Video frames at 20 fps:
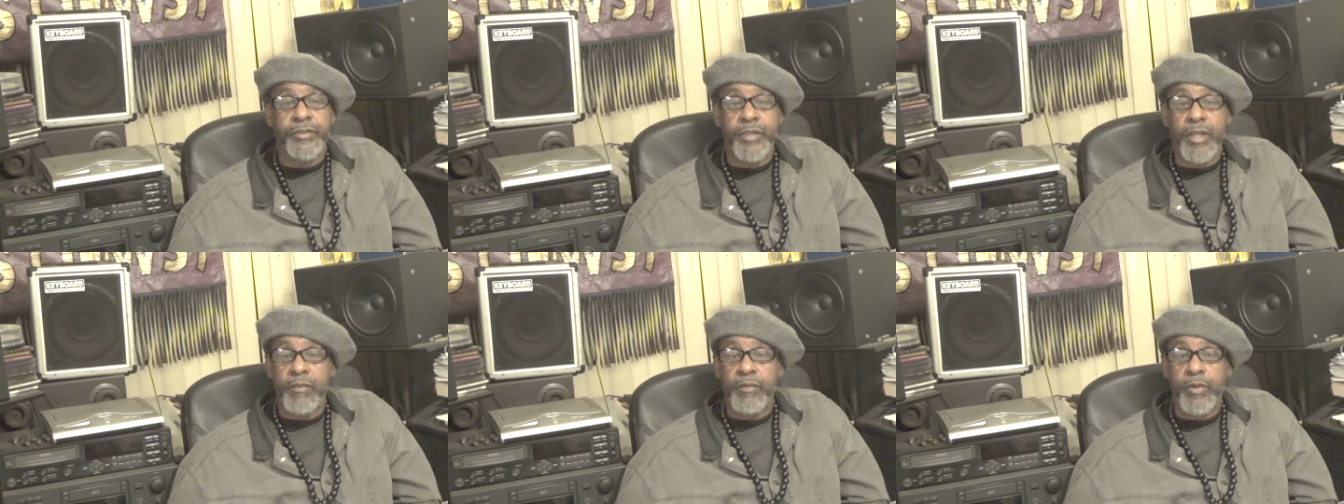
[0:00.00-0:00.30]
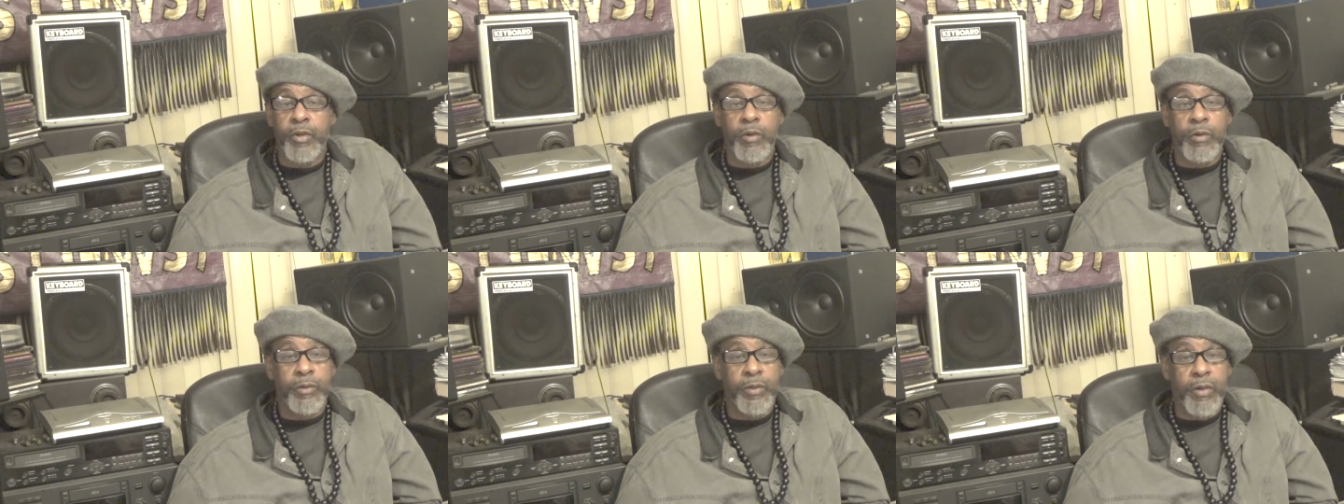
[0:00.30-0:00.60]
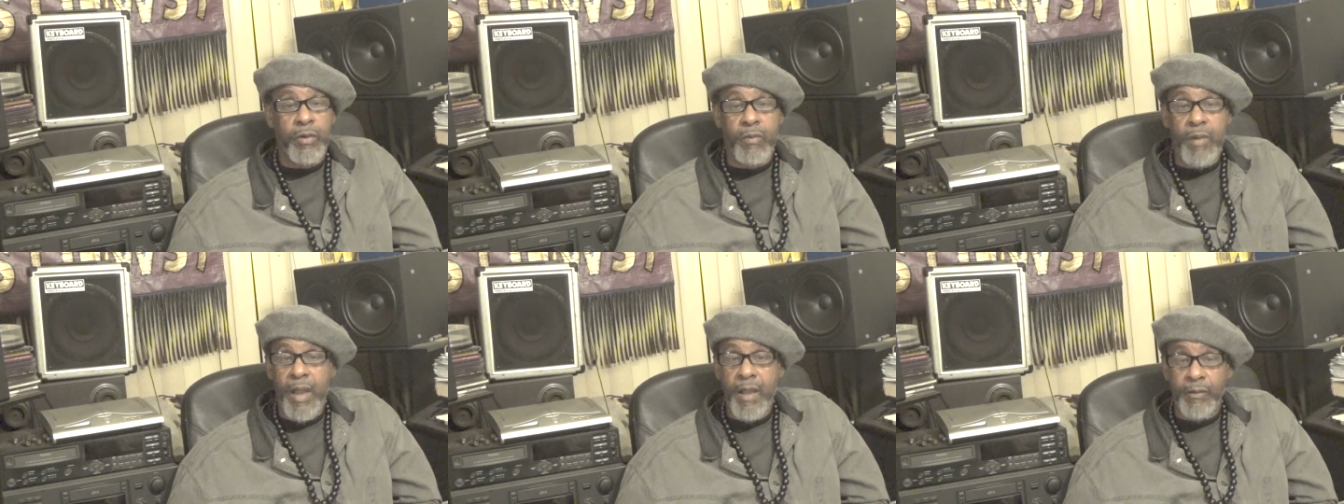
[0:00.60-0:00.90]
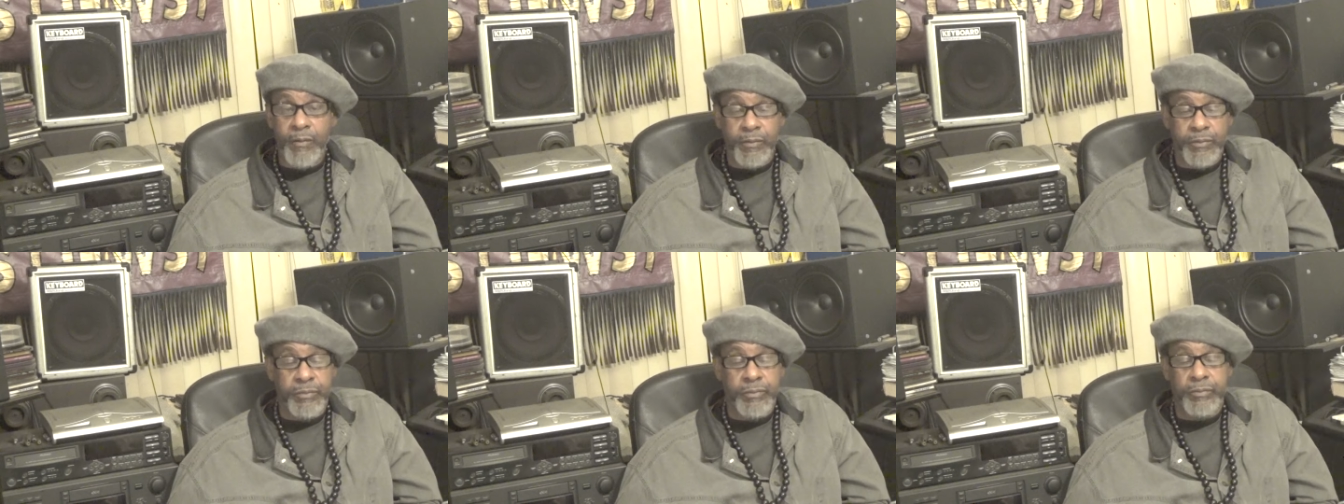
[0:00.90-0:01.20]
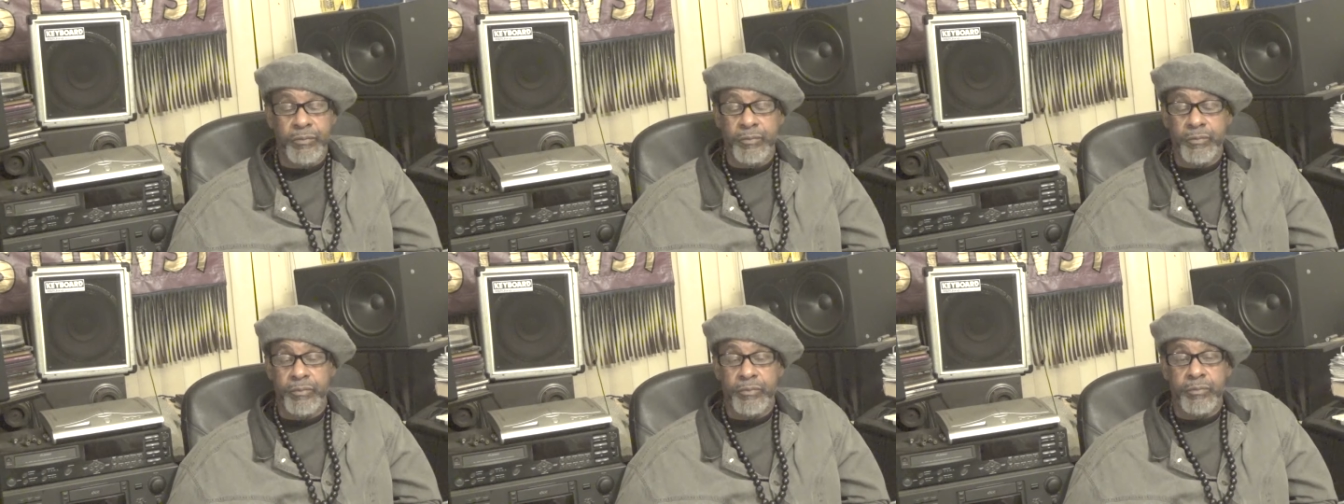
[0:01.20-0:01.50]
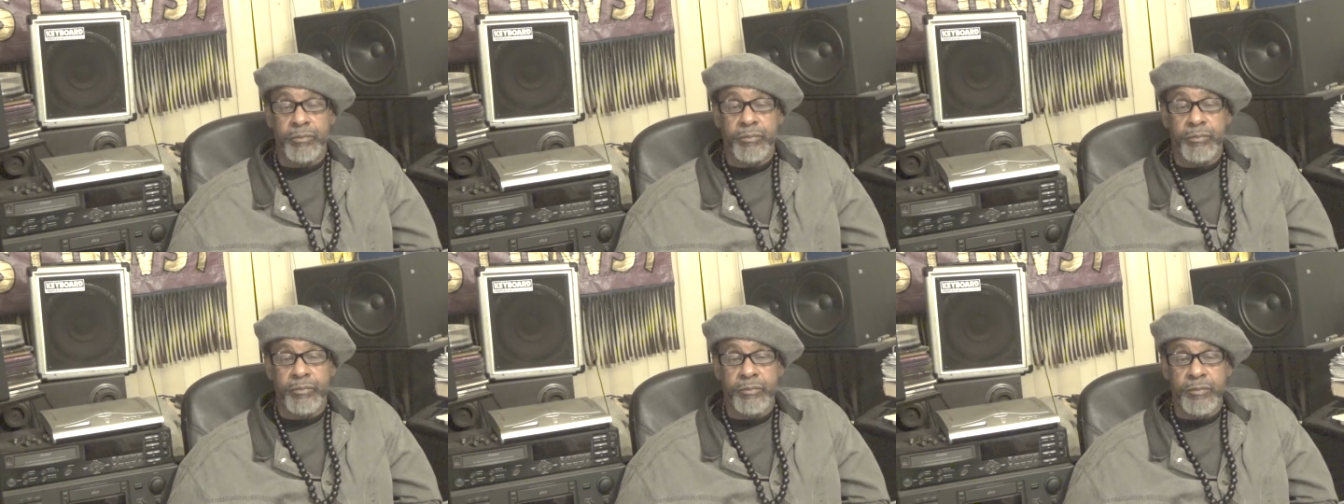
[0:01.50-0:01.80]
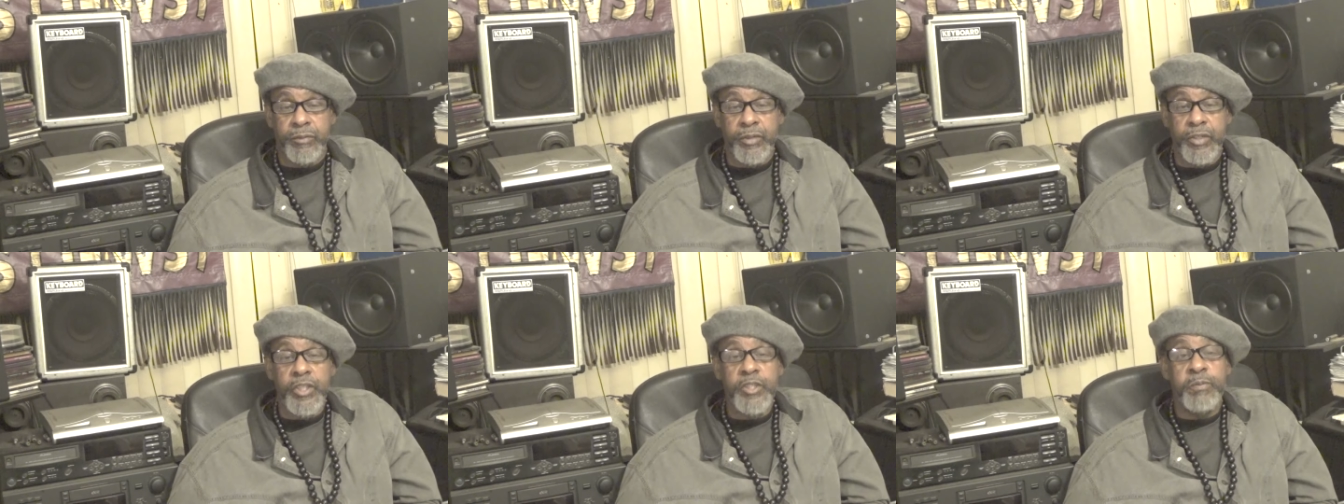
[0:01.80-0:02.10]
never going to go out.
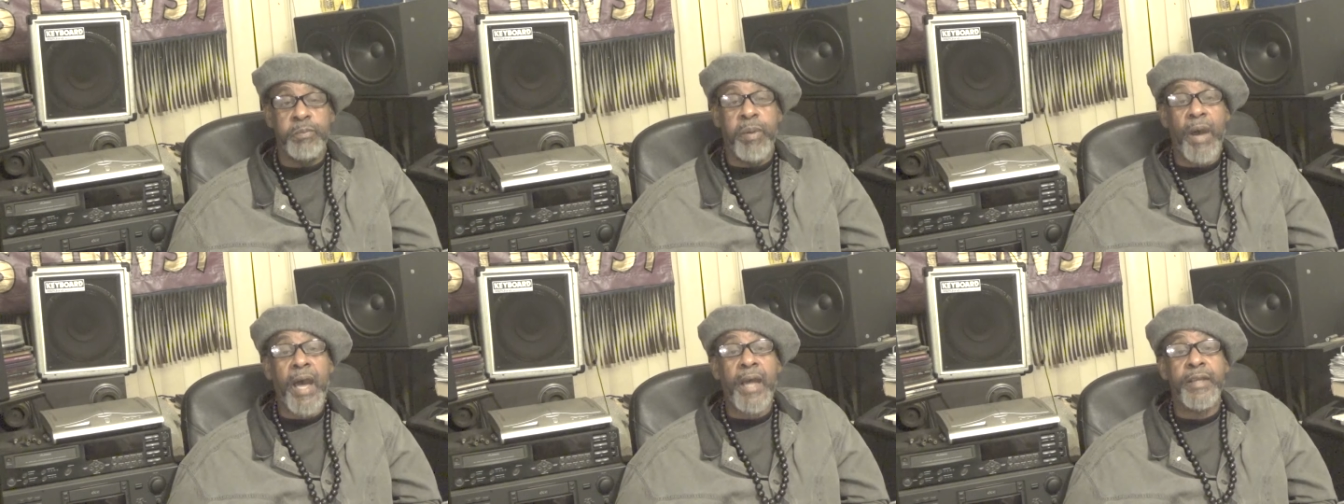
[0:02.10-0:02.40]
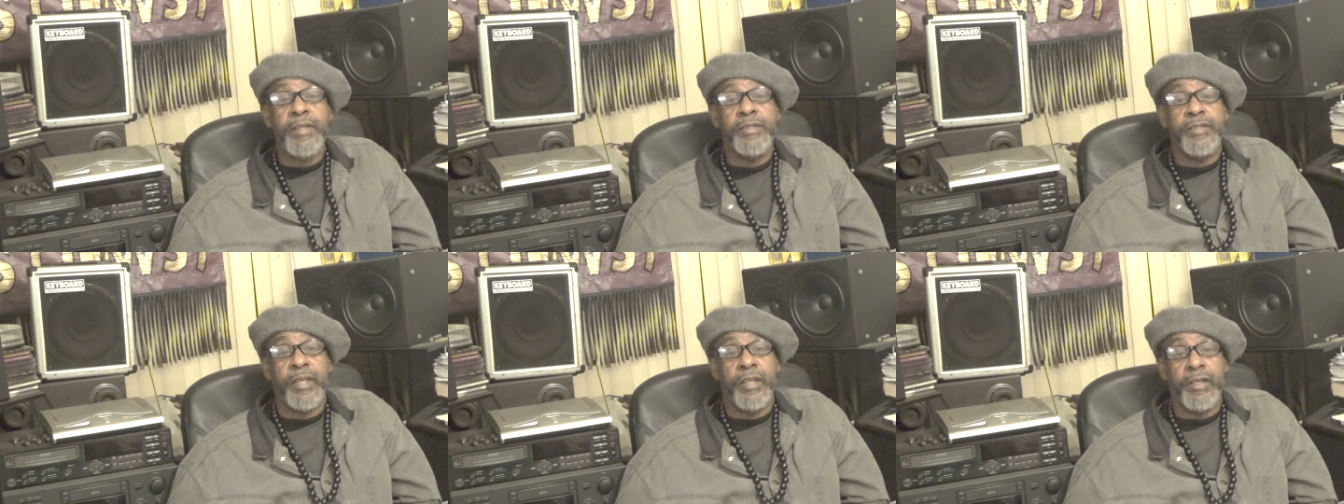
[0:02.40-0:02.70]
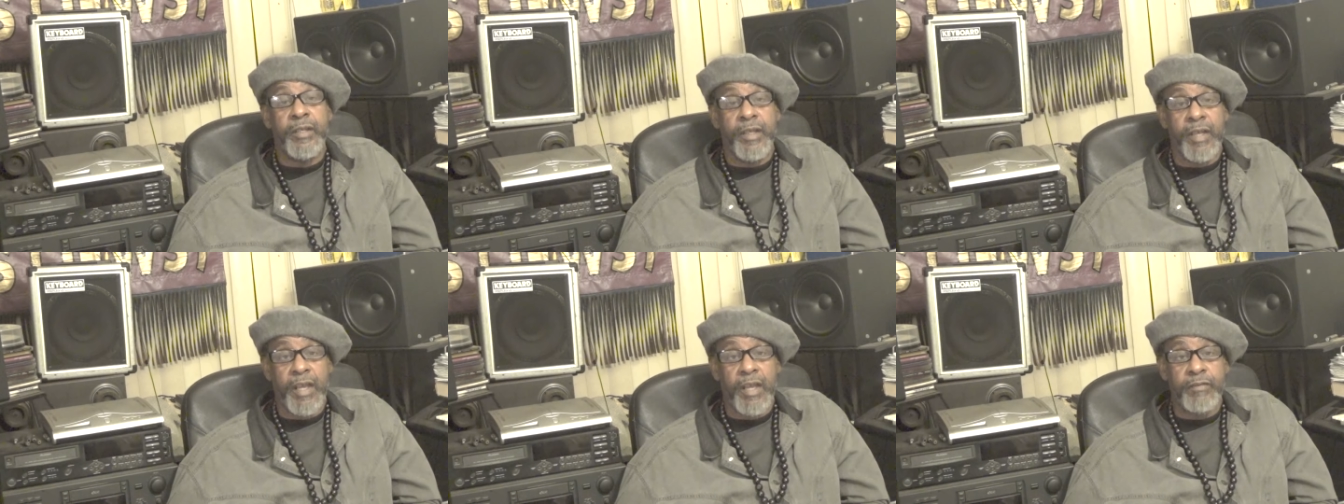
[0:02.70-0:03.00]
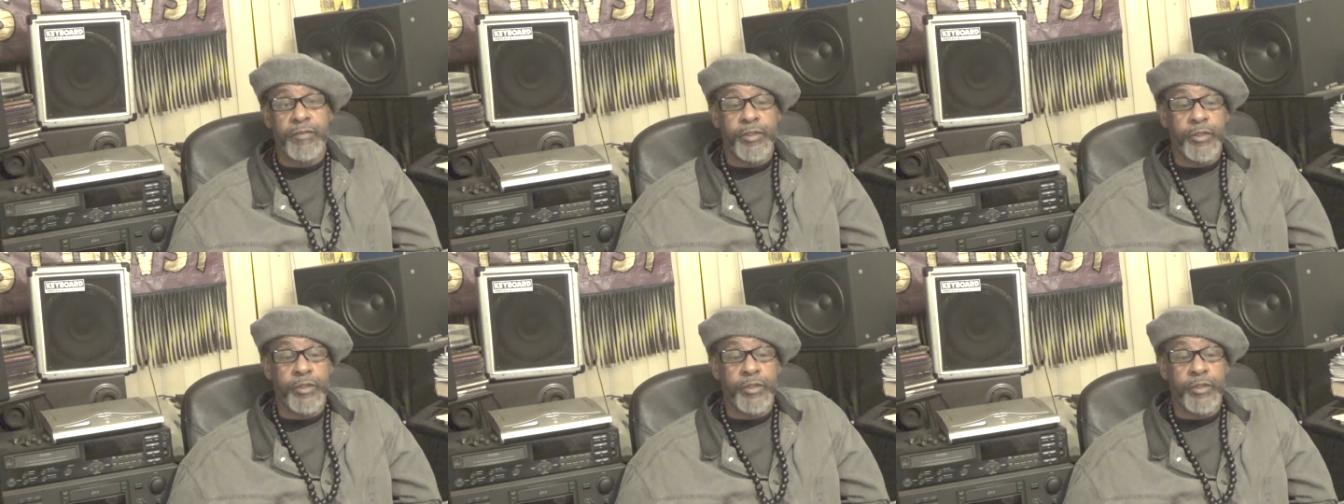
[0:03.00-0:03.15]
And these bodies that he has,